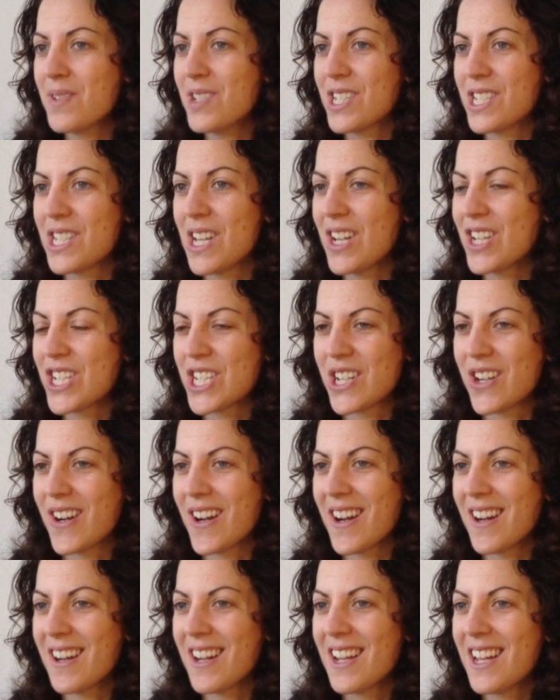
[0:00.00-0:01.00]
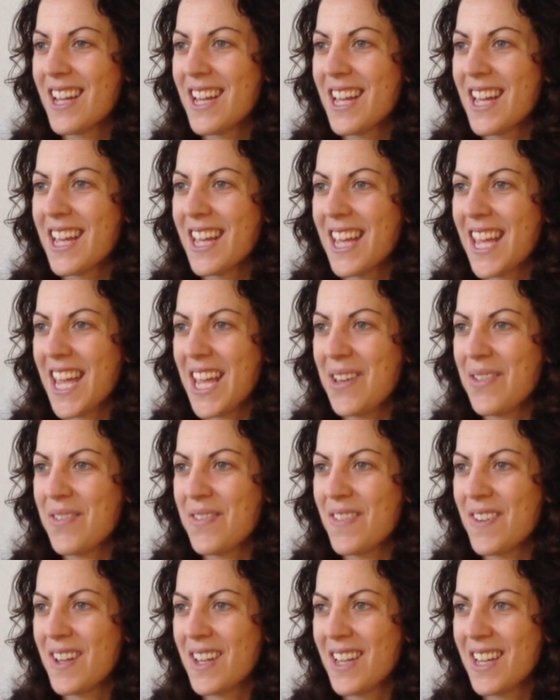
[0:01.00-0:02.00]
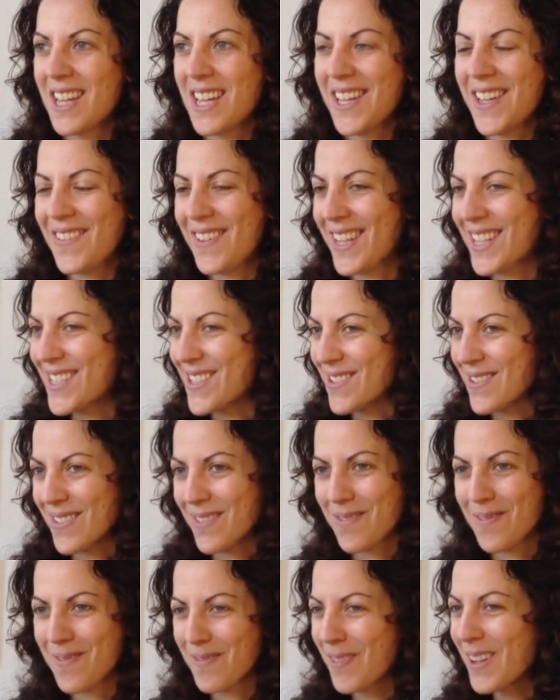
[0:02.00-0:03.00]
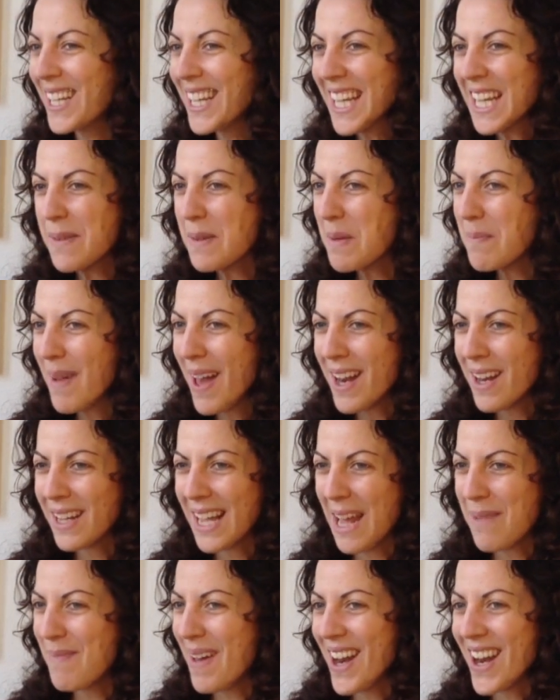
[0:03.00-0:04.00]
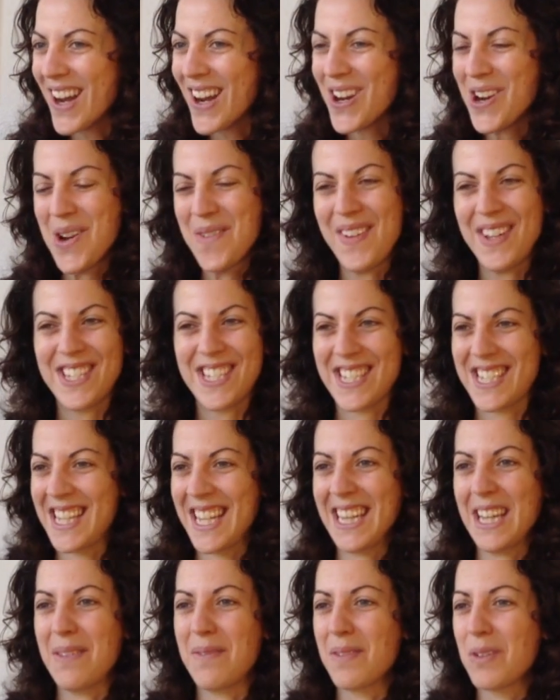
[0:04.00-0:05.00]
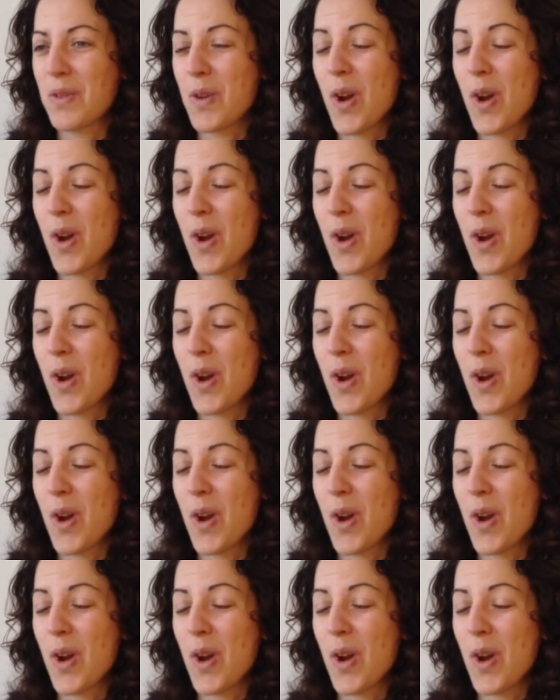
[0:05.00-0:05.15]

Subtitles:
She's not sure if he's really going to get better, or if it's just something that